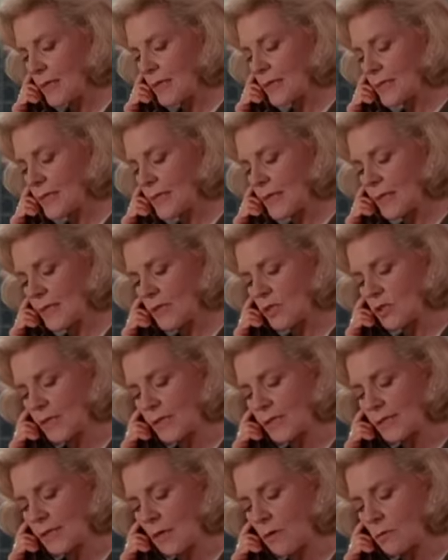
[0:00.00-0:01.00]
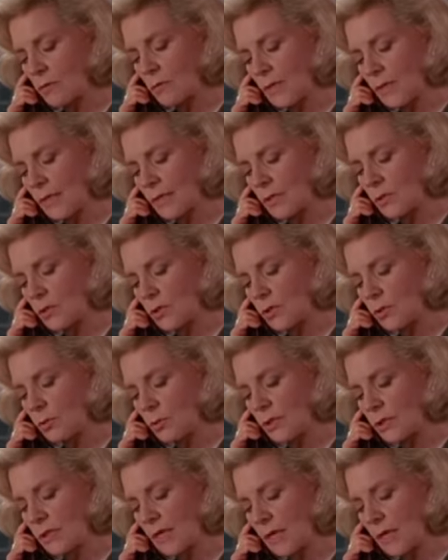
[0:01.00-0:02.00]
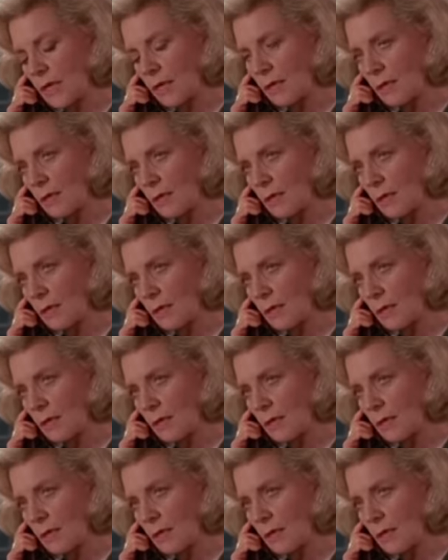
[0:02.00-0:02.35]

They said he checked out last Tuesday.